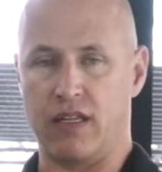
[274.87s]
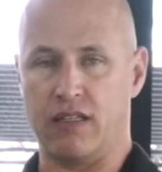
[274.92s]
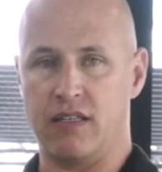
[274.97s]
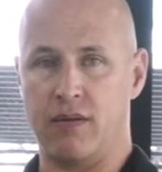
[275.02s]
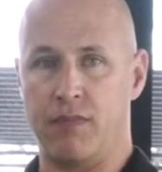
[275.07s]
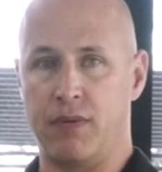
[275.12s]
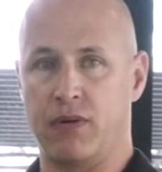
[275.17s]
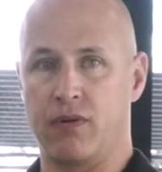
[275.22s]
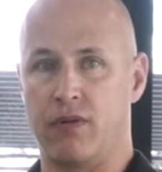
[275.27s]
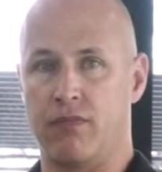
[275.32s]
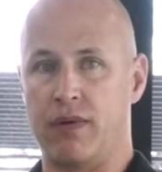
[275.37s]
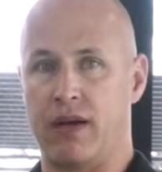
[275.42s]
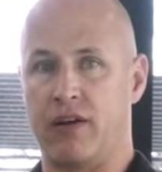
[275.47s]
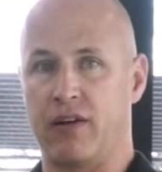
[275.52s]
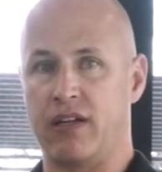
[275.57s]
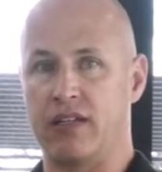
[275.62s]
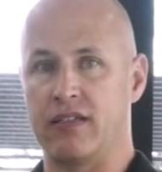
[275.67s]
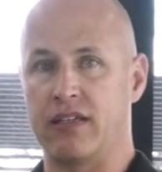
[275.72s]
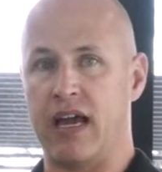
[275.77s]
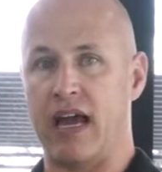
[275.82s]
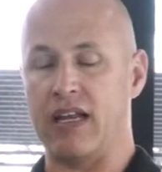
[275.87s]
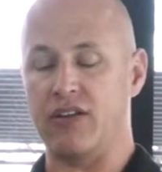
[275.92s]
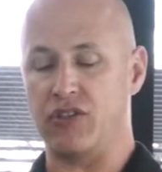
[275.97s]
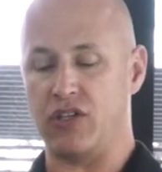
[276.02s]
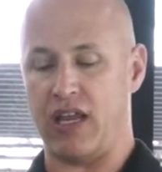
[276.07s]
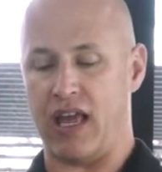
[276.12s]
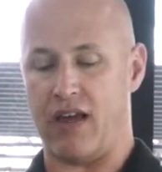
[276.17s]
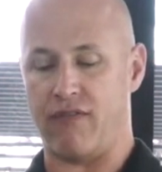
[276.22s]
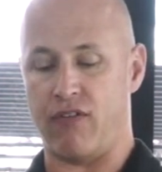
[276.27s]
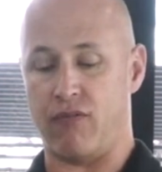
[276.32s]
The typical American diet
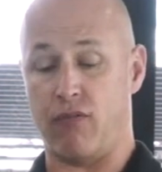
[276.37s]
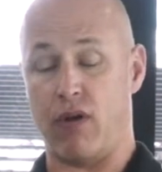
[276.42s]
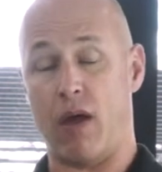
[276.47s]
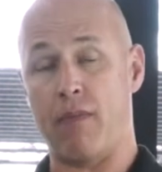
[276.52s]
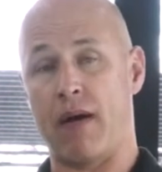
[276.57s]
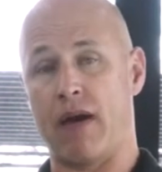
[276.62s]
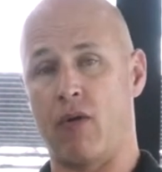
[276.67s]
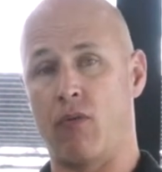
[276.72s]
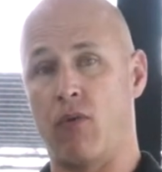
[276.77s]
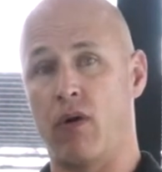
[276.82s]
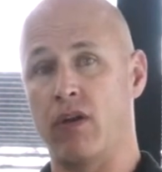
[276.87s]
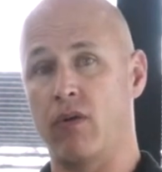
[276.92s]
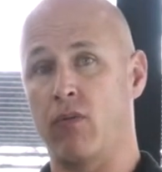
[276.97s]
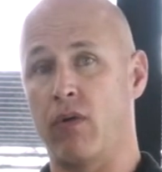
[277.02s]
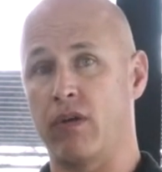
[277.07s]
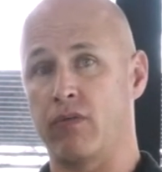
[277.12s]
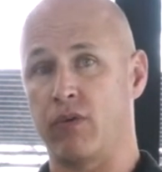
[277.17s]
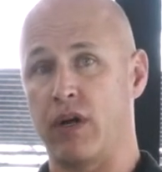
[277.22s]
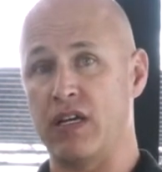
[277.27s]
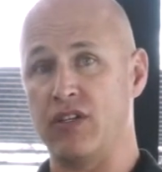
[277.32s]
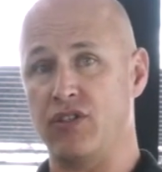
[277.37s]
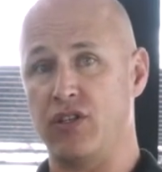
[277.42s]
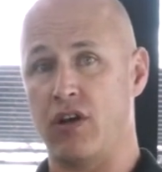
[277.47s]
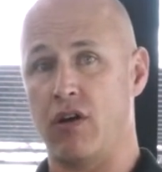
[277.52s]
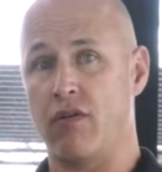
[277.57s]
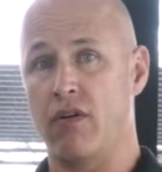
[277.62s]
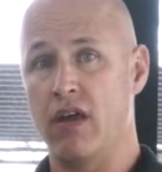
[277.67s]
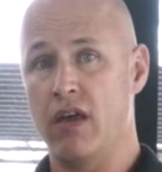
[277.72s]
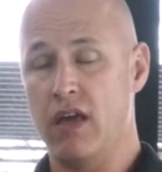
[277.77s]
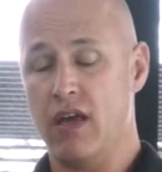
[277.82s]
should have about a 1-to-1
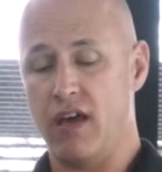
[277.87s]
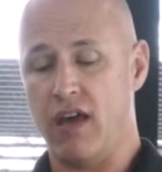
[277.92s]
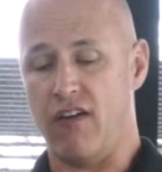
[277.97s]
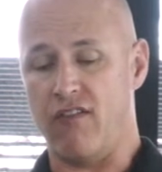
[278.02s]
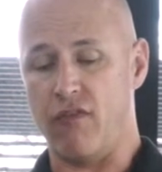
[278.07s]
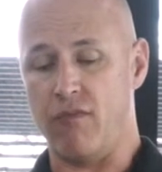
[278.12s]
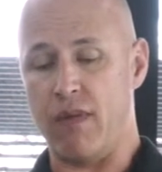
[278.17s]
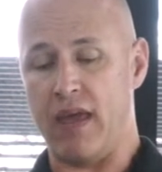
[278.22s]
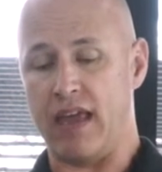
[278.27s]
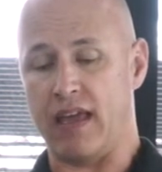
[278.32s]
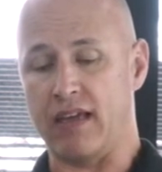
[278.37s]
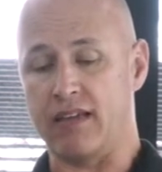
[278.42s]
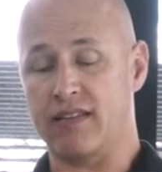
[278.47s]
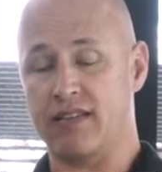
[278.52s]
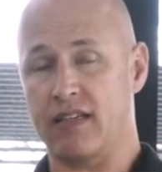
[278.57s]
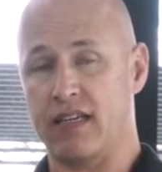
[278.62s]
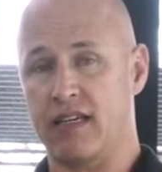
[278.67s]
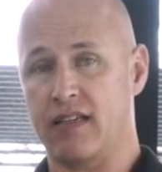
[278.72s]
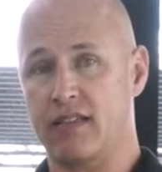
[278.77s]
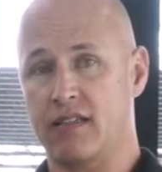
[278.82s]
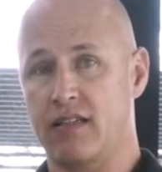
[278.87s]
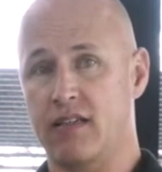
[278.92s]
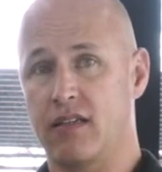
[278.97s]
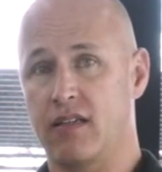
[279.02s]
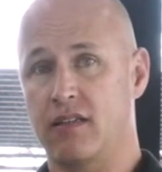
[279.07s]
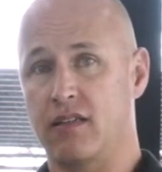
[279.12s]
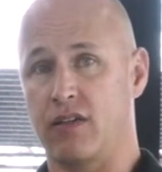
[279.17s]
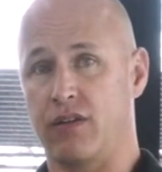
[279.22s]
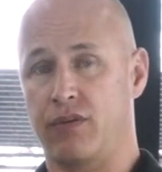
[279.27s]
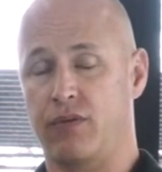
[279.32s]
ratio of
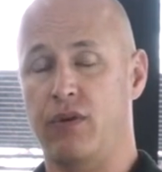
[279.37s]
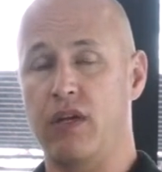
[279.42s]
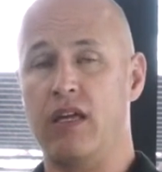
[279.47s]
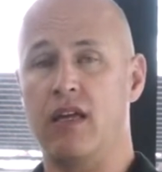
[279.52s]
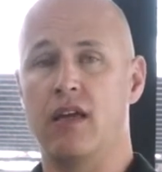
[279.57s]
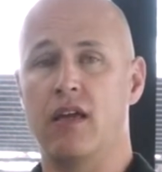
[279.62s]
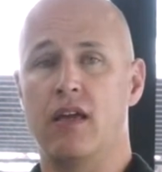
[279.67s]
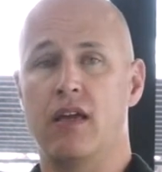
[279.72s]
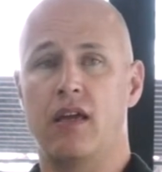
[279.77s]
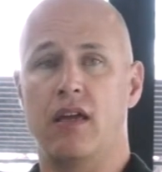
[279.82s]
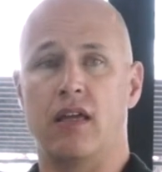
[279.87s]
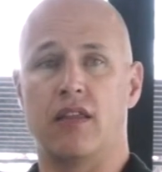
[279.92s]
omega-6 to 3.